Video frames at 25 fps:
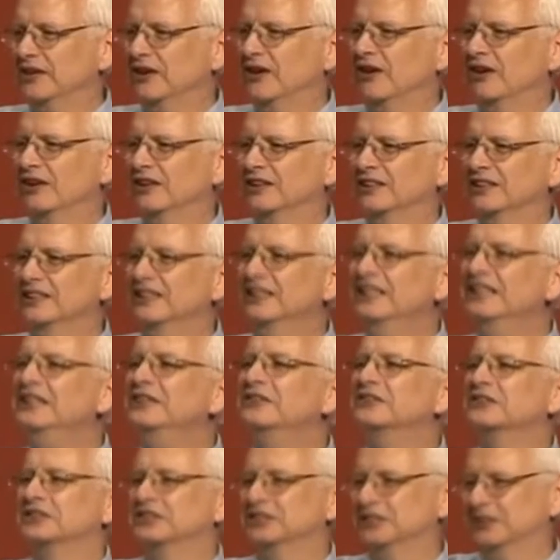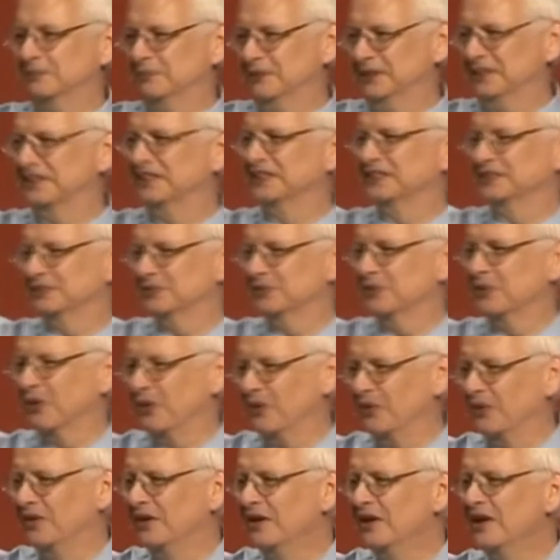on leadership in this
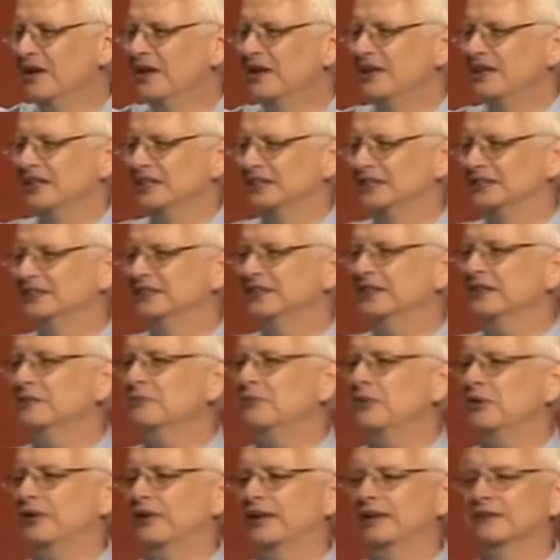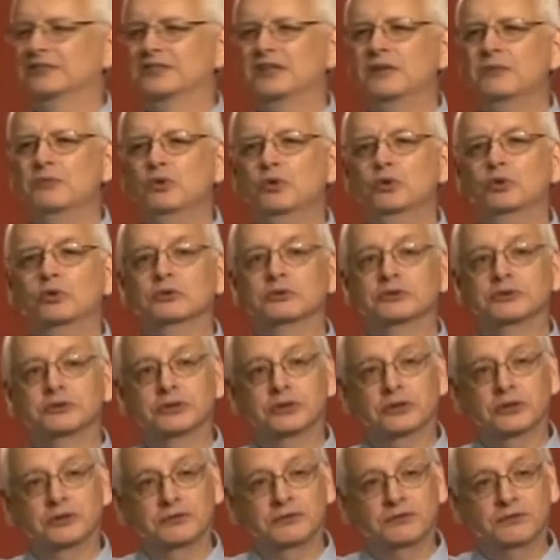role. It's still important to have some who will
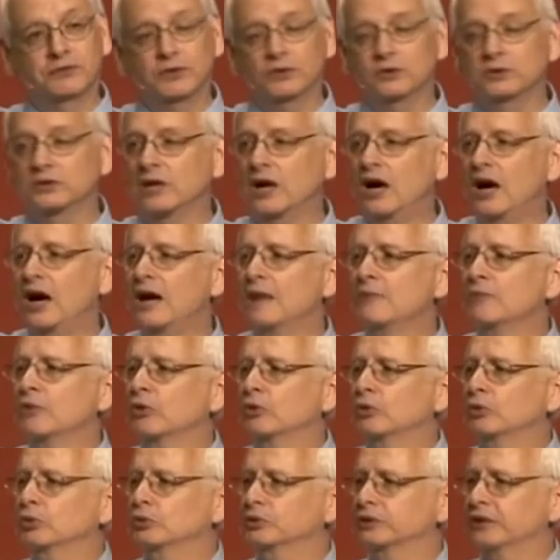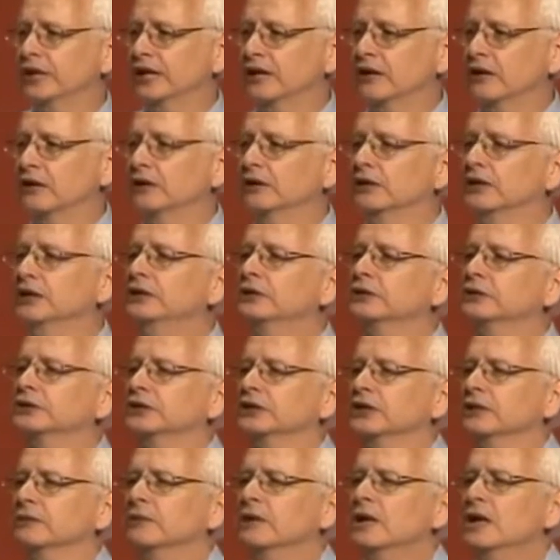serve full-time or who will take on
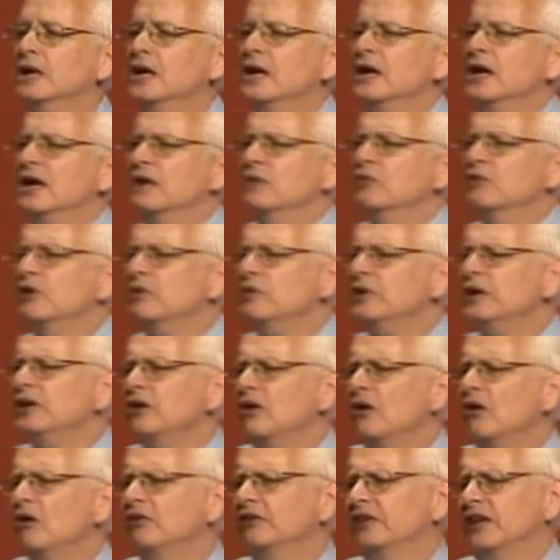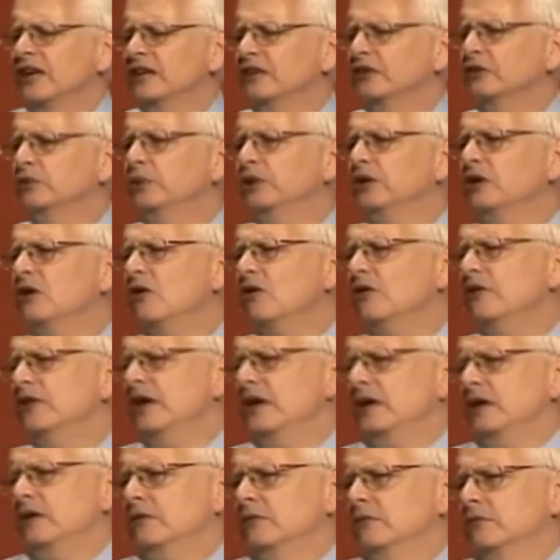leadership. And what do we call that? Do we call
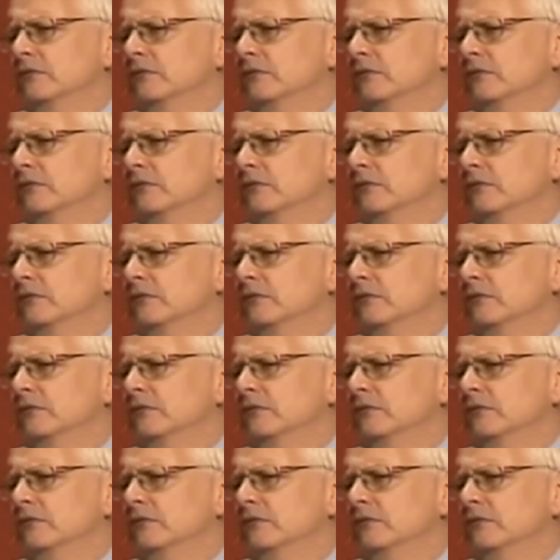that